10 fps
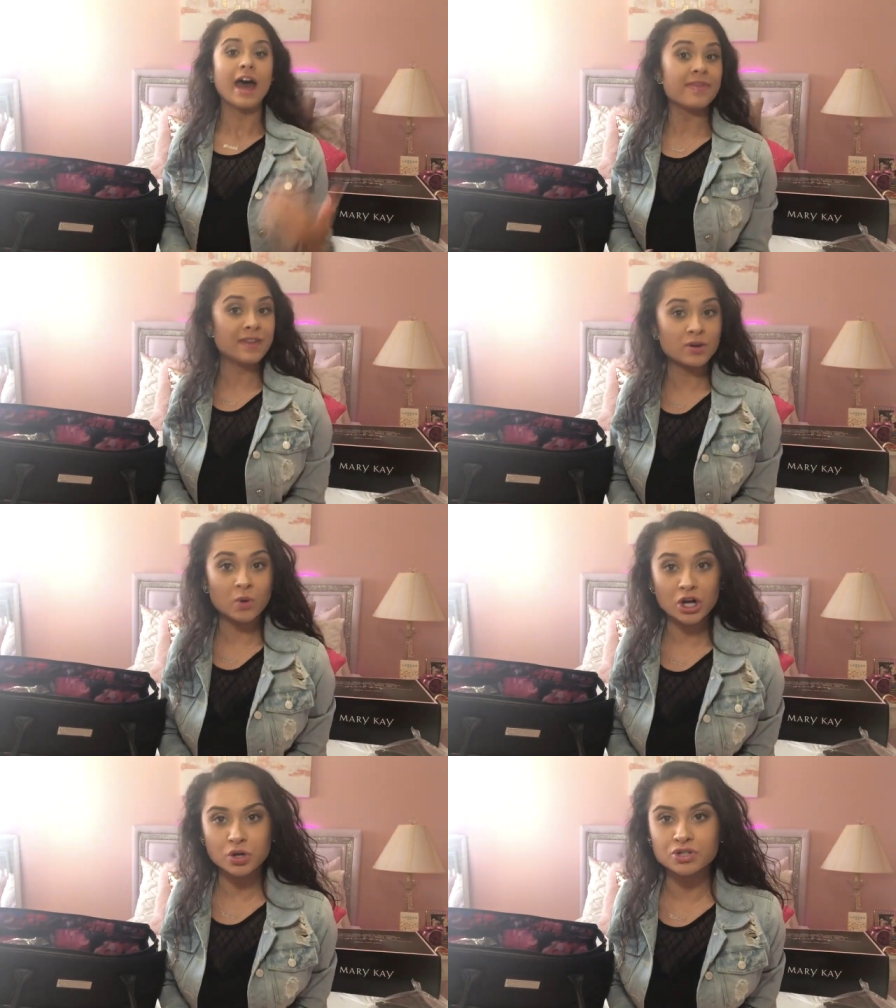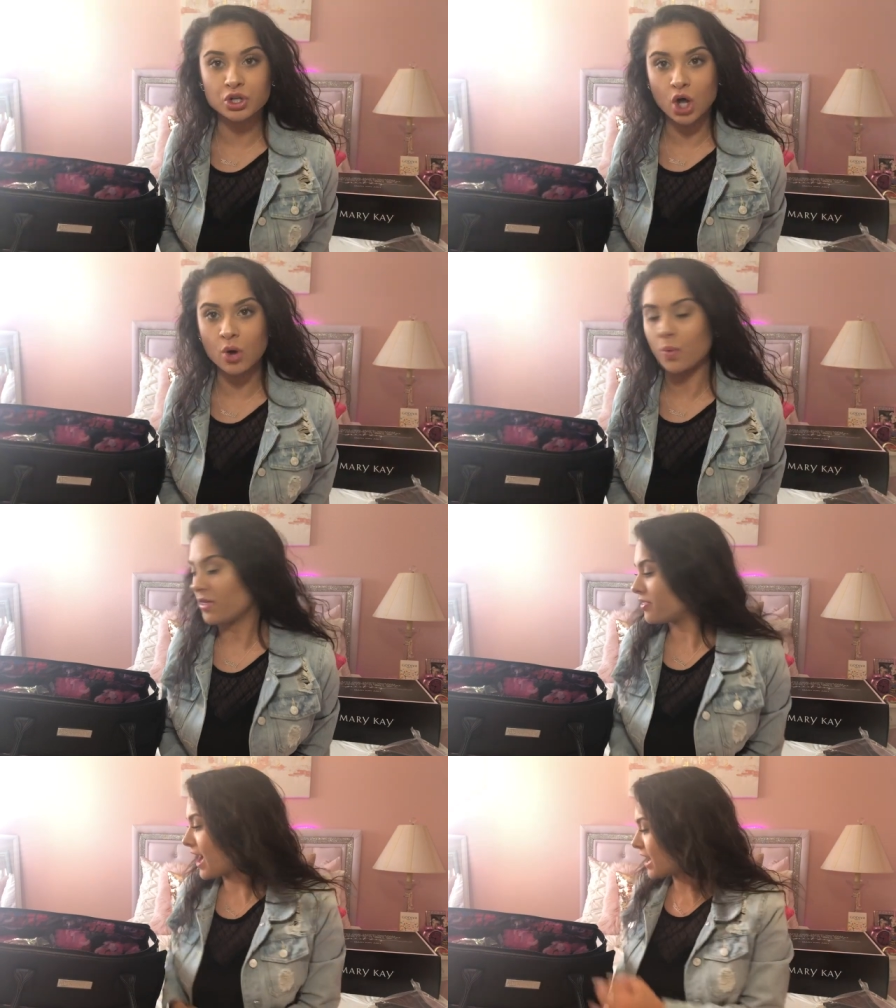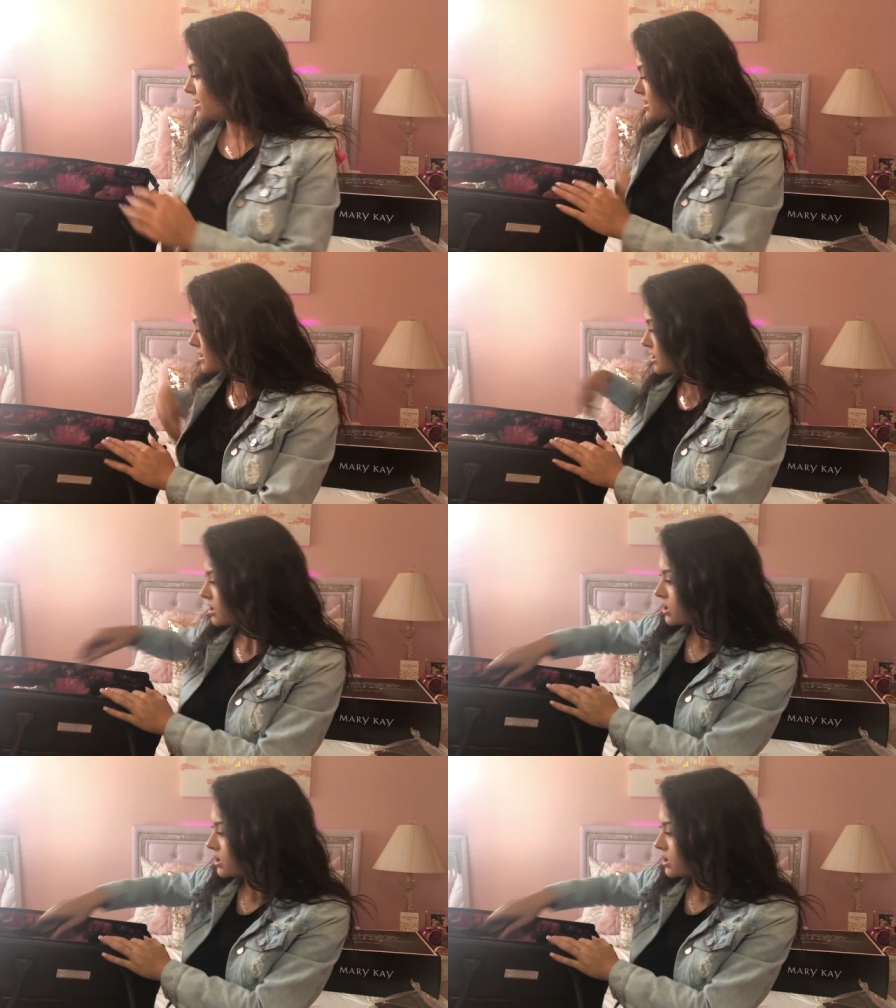And then what goes along with that